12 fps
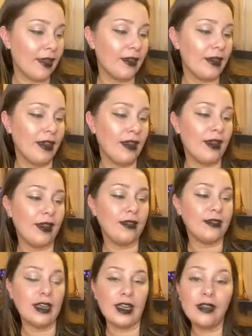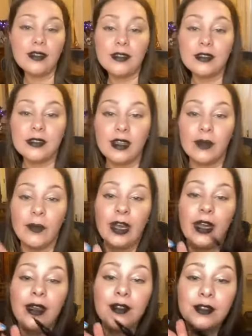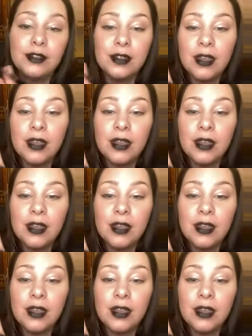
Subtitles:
NYX, NYX.